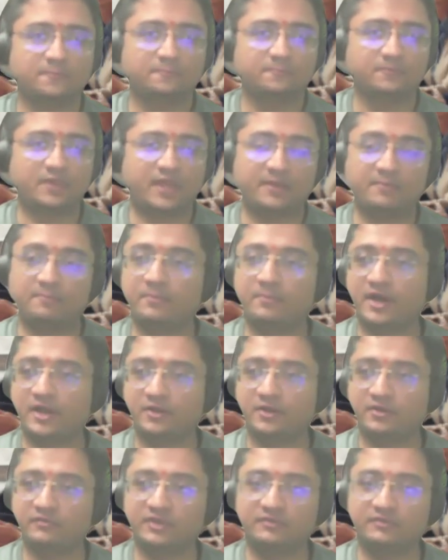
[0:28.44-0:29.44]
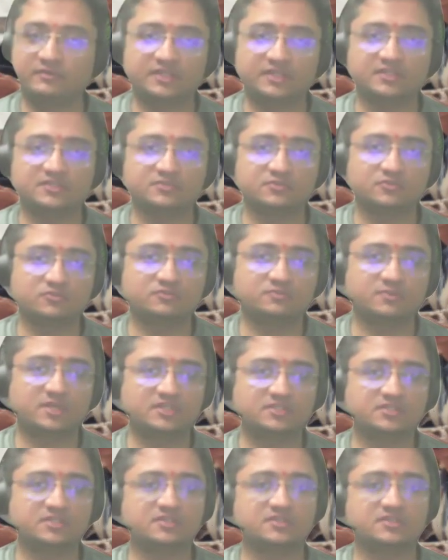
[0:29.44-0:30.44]
I'm part of Invictus
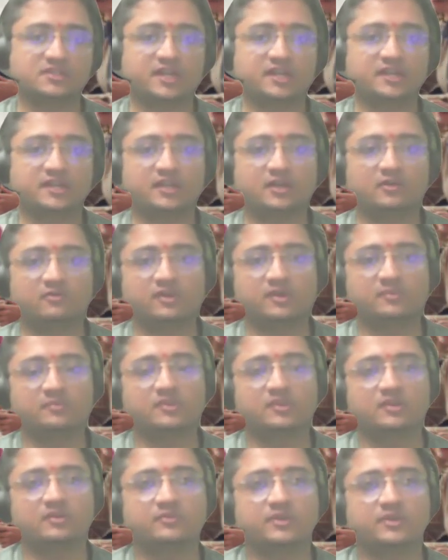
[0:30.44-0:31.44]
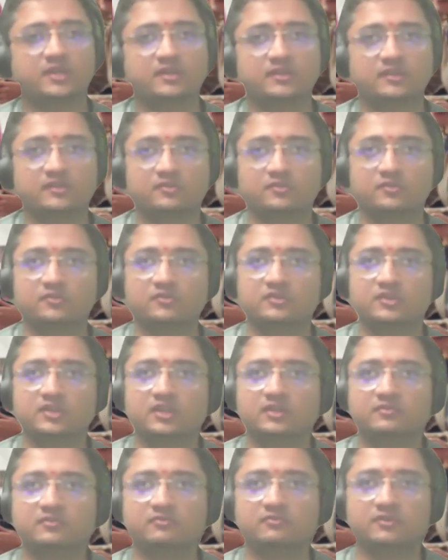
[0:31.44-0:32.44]
Toastmasters. Right now, I am serving as
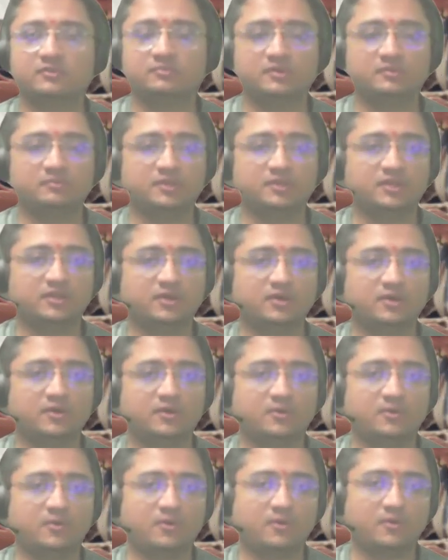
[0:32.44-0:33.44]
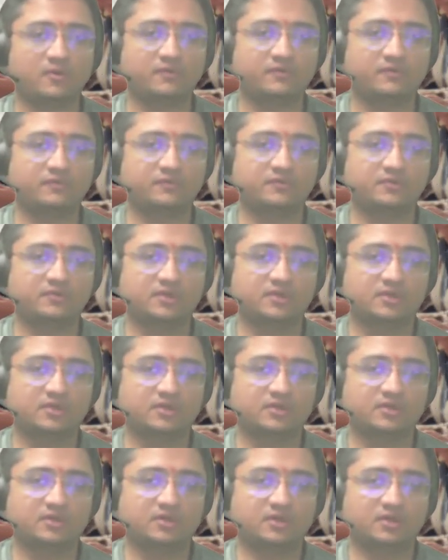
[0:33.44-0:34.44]
Associate VPPAR of
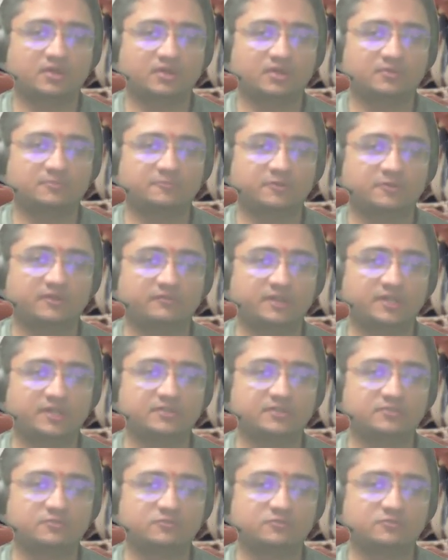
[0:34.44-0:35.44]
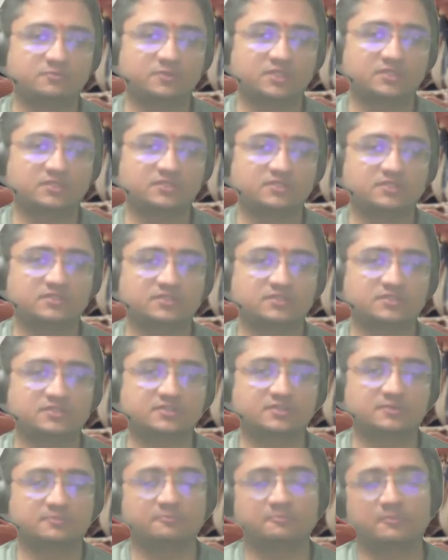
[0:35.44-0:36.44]
Invictus Toastmasters,
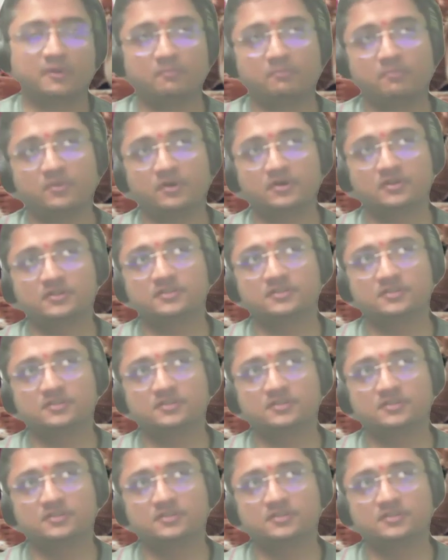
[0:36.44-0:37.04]
members